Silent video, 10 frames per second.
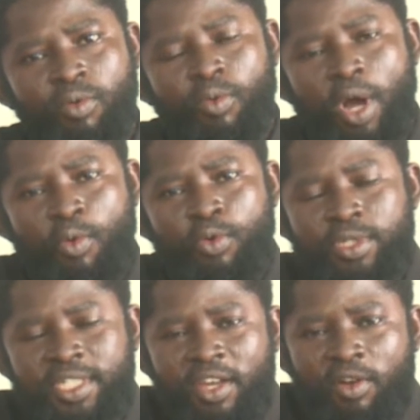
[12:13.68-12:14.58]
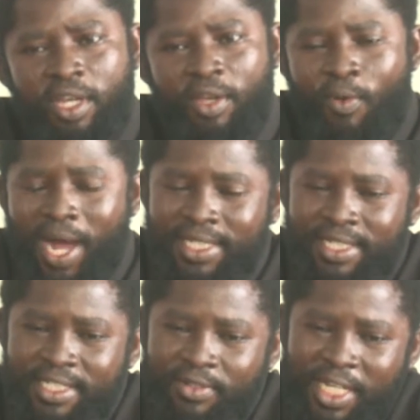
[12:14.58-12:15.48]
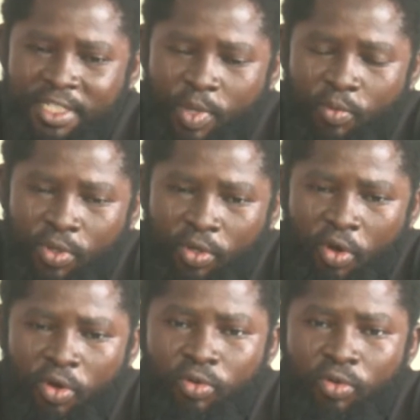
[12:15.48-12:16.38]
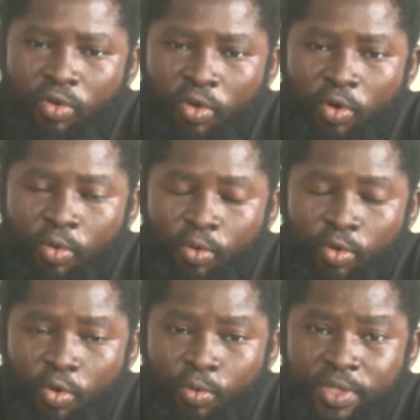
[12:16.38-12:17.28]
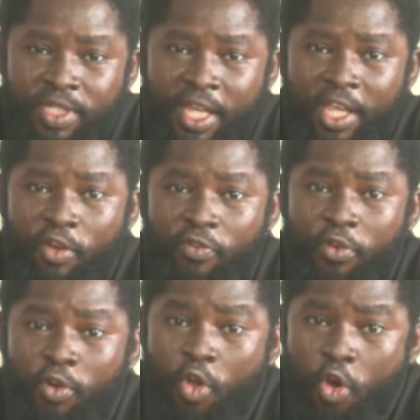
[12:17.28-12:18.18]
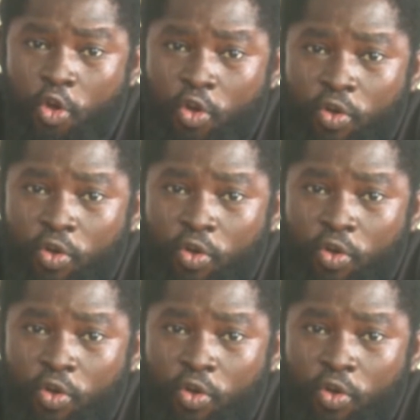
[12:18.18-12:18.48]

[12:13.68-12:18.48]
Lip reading: When we say, okay, why the reason why they make we know, we look, we say, if we look,